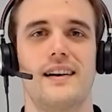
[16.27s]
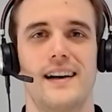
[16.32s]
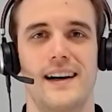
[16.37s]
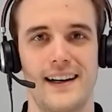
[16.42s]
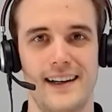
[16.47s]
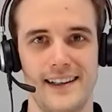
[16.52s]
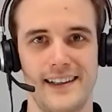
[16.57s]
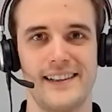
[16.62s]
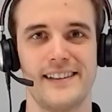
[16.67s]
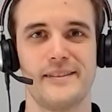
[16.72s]

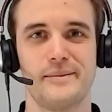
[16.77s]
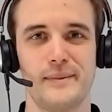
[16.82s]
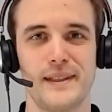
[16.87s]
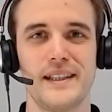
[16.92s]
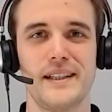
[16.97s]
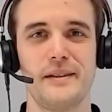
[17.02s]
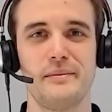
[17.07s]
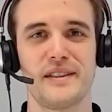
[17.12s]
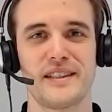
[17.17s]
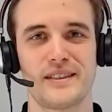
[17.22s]
Hi,
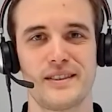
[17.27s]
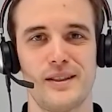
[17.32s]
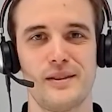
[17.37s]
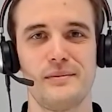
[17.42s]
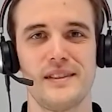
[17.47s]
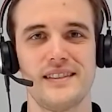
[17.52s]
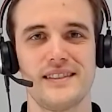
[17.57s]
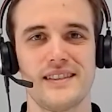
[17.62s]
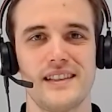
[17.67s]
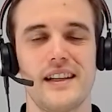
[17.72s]
my name is
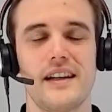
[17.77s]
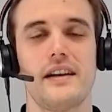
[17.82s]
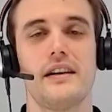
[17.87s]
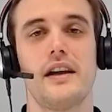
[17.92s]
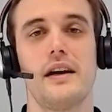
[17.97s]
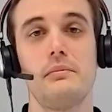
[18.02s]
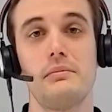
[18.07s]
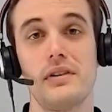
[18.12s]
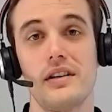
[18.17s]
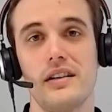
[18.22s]
Thomas and
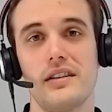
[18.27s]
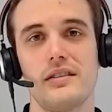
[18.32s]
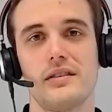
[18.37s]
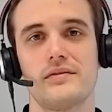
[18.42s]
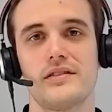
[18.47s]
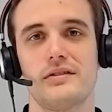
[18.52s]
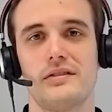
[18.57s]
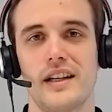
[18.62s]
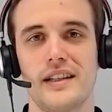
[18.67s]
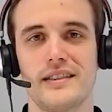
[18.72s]
I'm part of
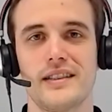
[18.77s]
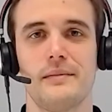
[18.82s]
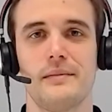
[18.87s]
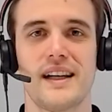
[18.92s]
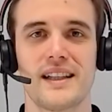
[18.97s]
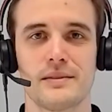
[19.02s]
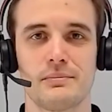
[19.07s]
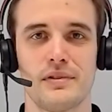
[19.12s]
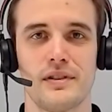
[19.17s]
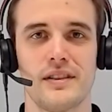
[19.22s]
the runtime
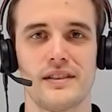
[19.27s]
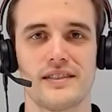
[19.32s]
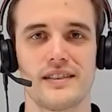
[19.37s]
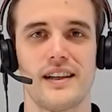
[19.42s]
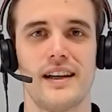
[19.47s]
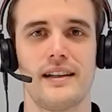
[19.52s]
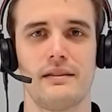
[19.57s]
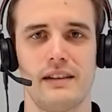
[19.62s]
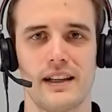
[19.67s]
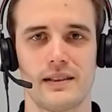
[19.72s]
experts
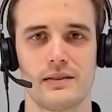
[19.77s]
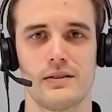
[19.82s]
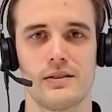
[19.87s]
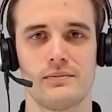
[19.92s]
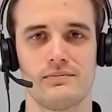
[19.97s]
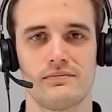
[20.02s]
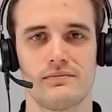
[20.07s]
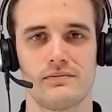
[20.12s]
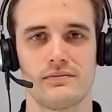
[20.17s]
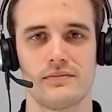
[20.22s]
at
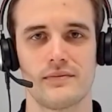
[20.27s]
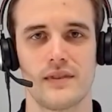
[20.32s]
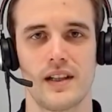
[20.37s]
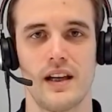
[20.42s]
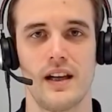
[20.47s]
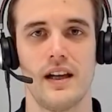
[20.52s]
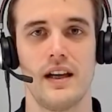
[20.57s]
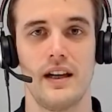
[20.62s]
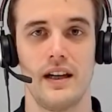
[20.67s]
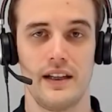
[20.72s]
Vector.
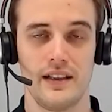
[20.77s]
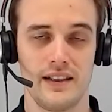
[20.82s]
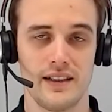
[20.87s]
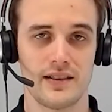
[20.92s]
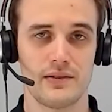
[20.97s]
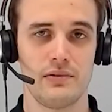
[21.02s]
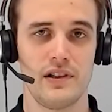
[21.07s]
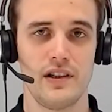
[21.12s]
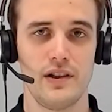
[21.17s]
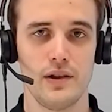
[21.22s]
In
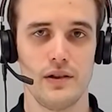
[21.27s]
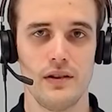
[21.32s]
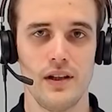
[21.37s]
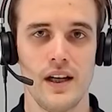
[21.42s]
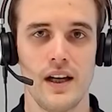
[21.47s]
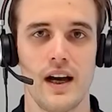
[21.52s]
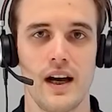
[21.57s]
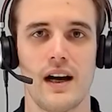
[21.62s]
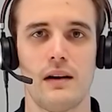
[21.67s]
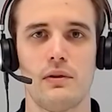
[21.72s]
this video,
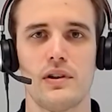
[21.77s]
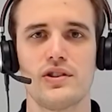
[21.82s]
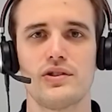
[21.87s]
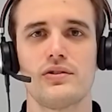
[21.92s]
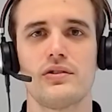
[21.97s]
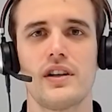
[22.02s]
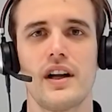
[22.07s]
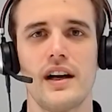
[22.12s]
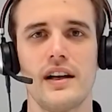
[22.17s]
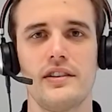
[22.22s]
I want
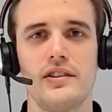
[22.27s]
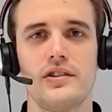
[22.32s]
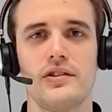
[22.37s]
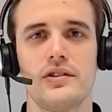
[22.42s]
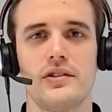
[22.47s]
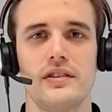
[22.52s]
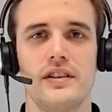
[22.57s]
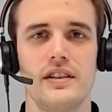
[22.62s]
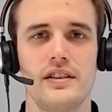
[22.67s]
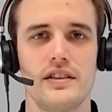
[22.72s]
to guide you
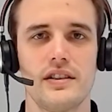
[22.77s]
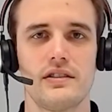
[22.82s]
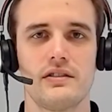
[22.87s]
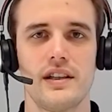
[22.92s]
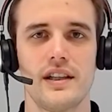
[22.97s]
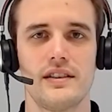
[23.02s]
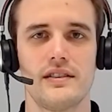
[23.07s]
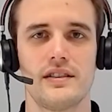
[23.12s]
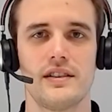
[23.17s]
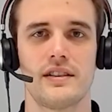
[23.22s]
to
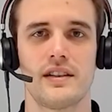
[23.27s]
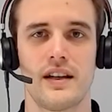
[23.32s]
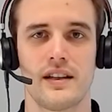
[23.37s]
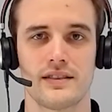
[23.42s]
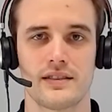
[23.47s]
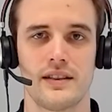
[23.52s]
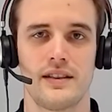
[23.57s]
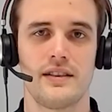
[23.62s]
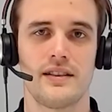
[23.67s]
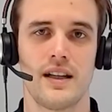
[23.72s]
integrate the
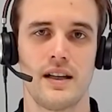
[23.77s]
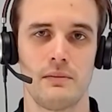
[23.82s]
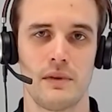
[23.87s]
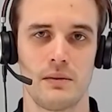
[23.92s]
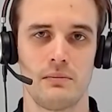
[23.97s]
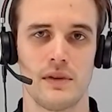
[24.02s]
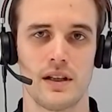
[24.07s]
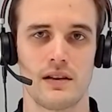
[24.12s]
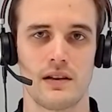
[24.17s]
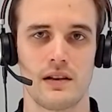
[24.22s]
tasking
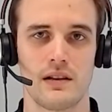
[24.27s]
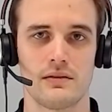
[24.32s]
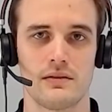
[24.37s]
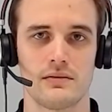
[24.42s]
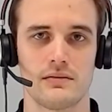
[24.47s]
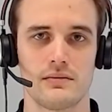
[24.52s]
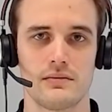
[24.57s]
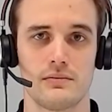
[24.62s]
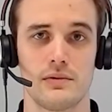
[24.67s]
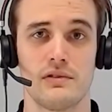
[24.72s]
timing bundle.
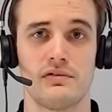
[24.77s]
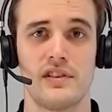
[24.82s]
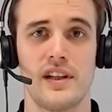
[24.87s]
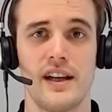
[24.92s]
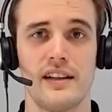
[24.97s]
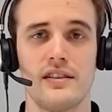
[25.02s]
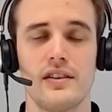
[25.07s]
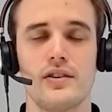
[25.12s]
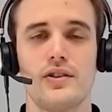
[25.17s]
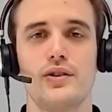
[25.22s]
With
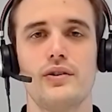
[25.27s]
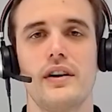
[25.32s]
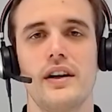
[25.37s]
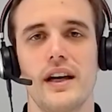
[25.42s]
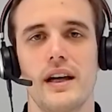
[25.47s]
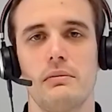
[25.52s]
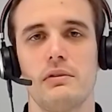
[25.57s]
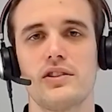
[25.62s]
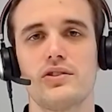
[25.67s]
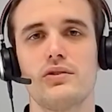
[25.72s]
that, you are
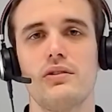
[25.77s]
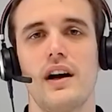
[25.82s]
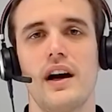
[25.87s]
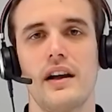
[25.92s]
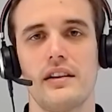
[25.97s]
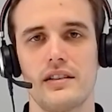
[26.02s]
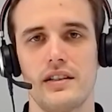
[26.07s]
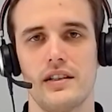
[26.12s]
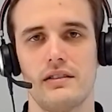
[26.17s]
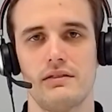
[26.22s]
able to
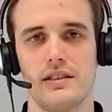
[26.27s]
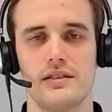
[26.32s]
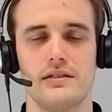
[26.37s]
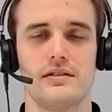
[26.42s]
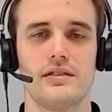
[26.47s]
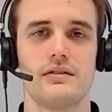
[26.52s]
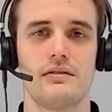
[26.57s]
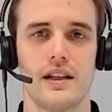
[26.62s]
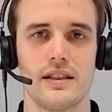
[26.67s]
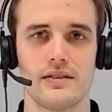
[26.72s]
uncover
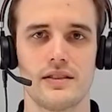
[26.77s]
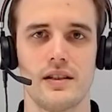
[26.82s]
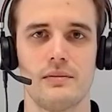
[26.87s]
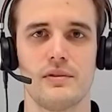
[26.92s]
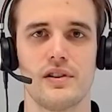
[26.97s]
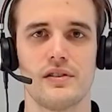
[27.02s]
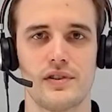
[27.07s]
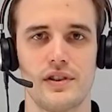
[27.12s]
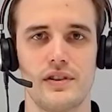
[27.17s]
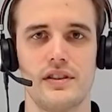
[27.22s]
the
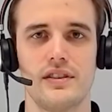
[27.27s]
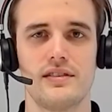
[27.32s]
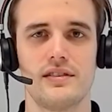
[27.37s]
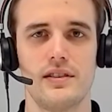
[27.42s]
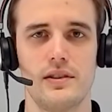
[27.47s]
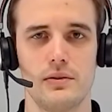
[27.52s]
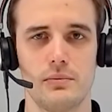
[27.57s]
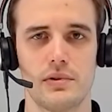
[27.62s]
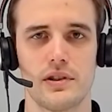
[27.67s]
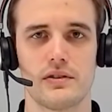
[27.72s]
runtime of your
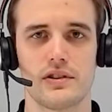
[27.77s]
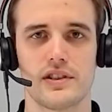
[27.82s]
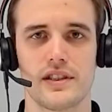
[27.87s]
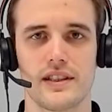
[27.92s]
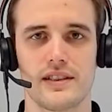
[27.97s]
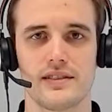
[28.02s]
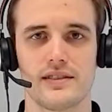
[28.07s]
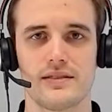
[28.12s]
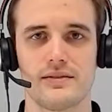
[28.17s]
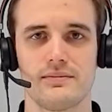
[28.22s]
ECU
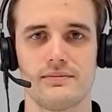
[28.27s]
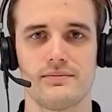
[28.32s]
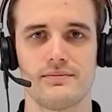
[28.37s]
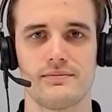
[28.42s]
projects